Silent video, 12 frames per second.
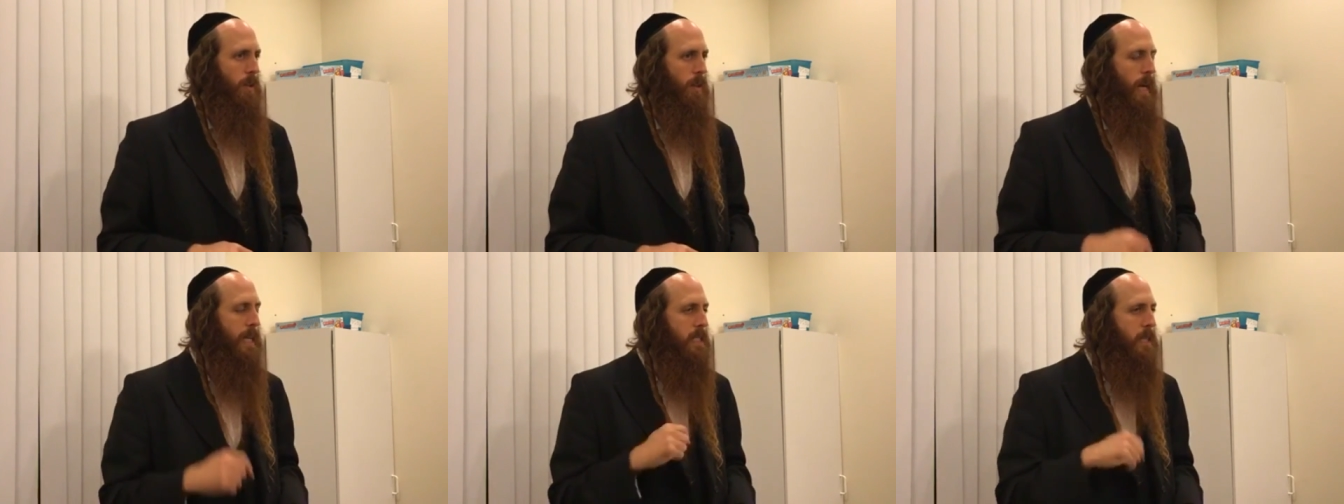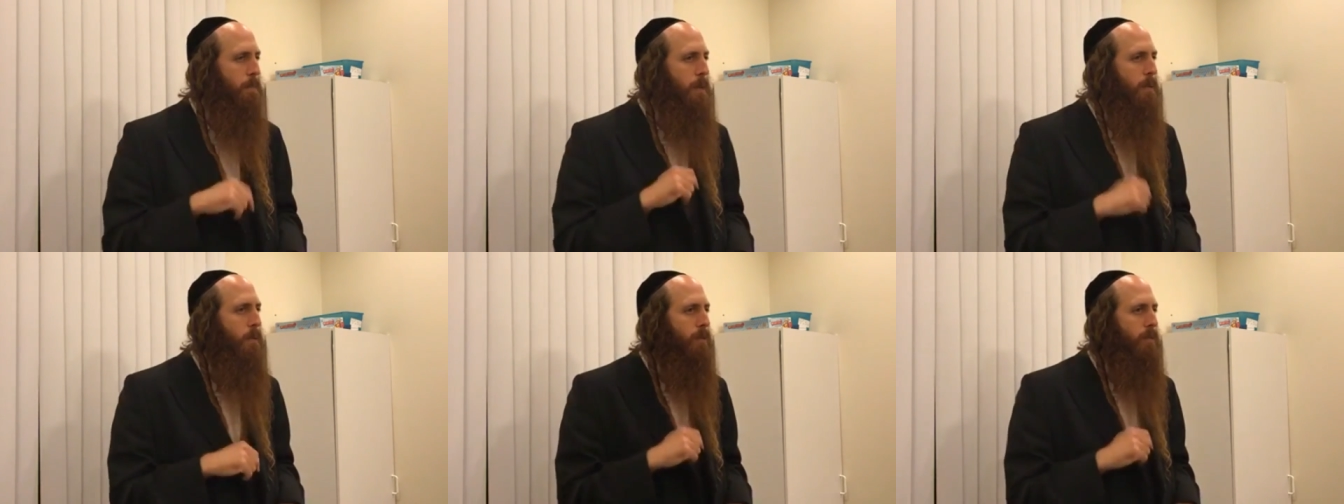That's the
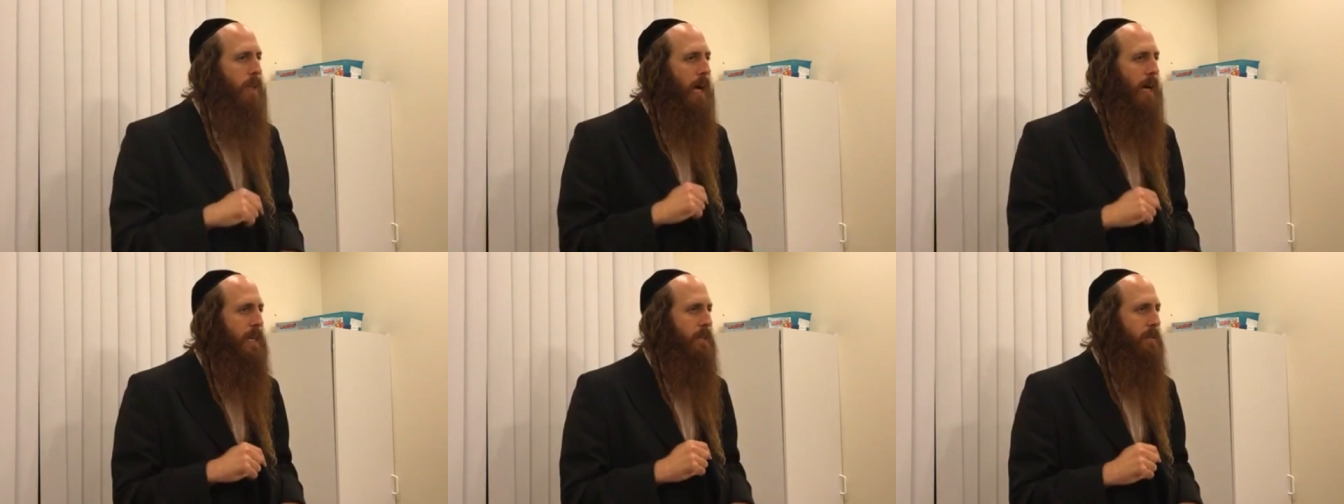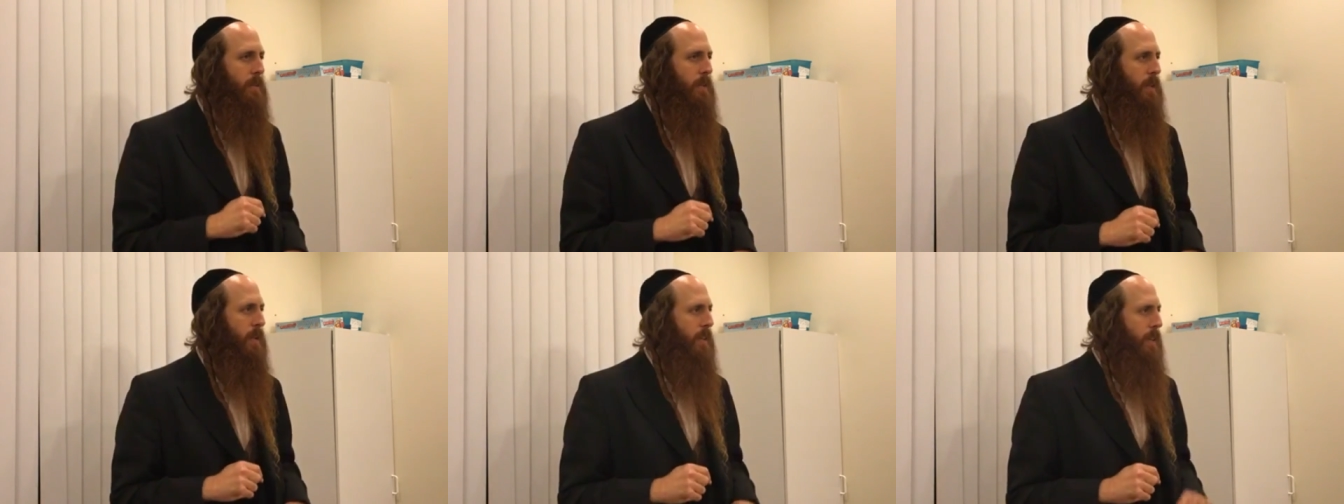beam of light
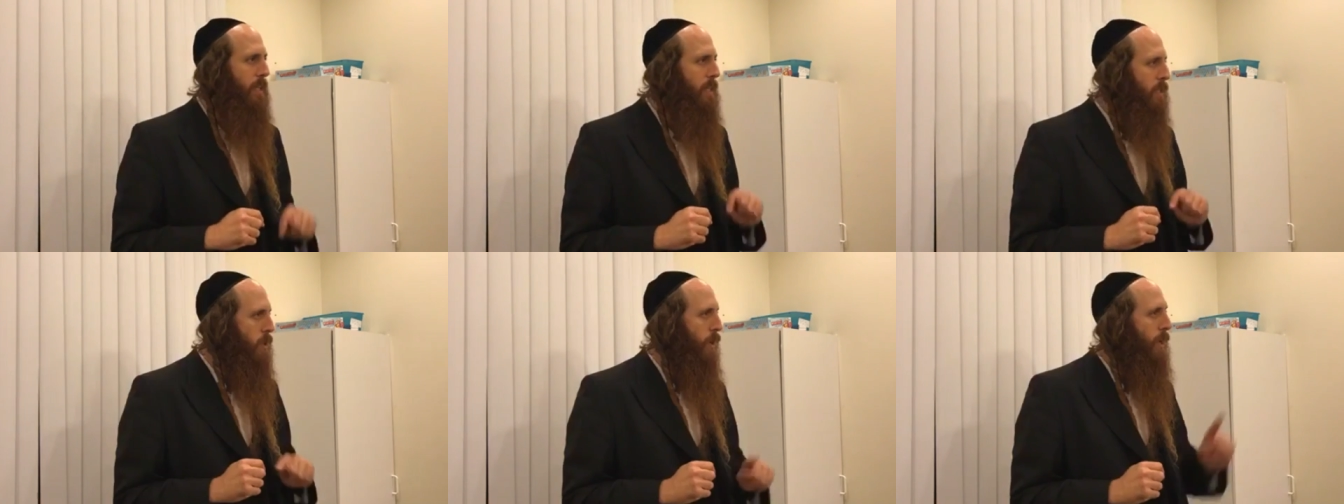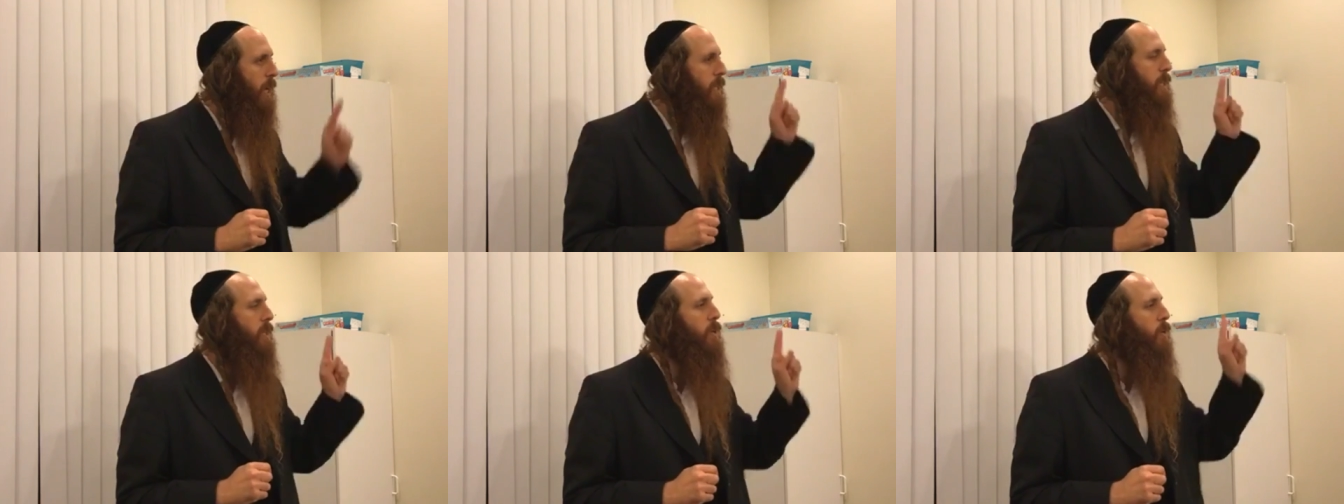that is
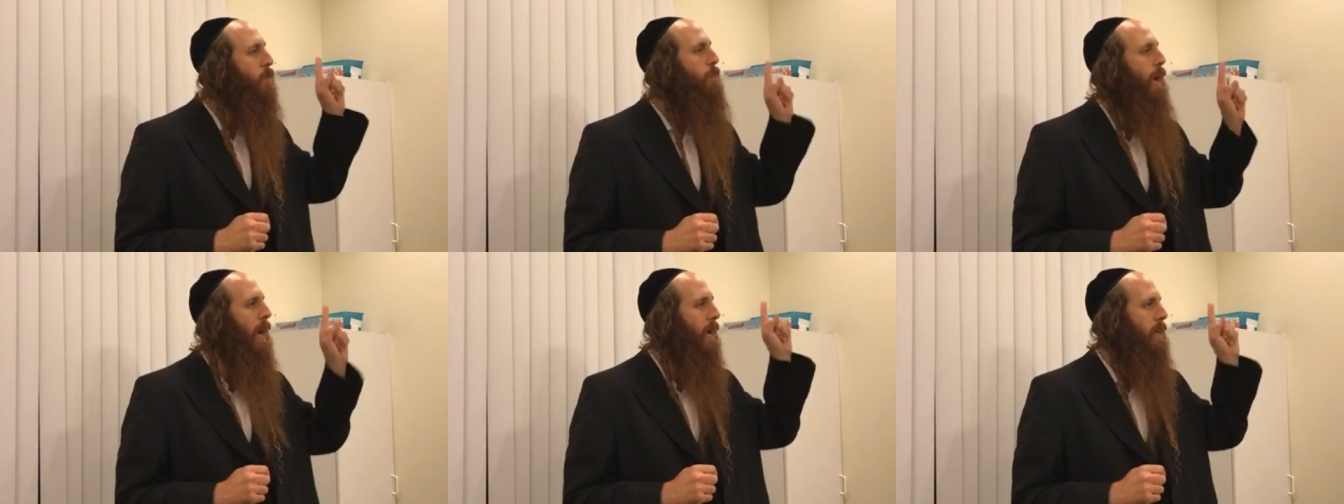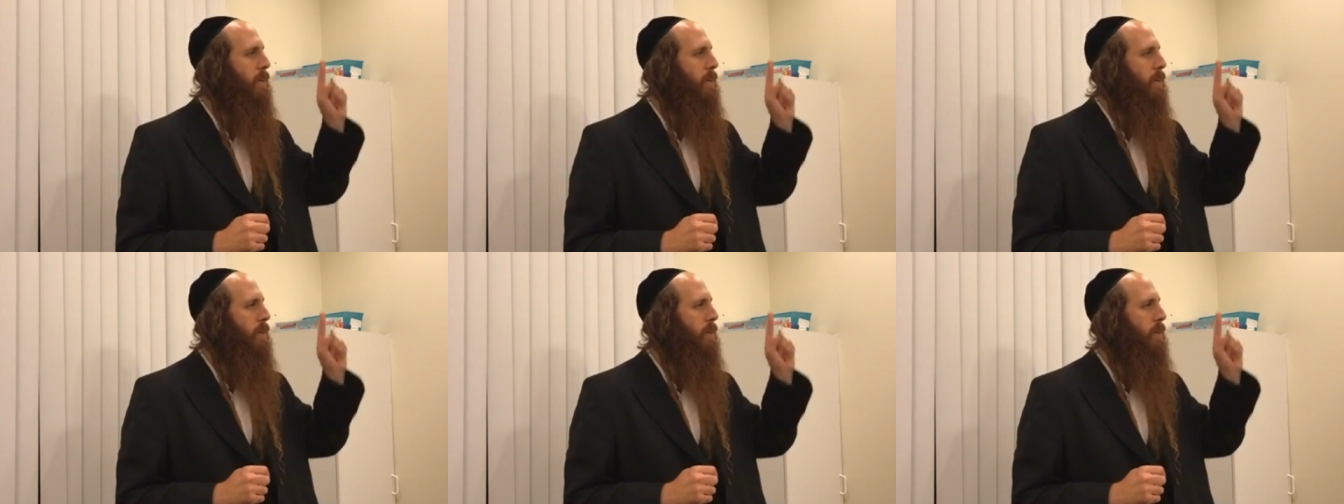connecting you back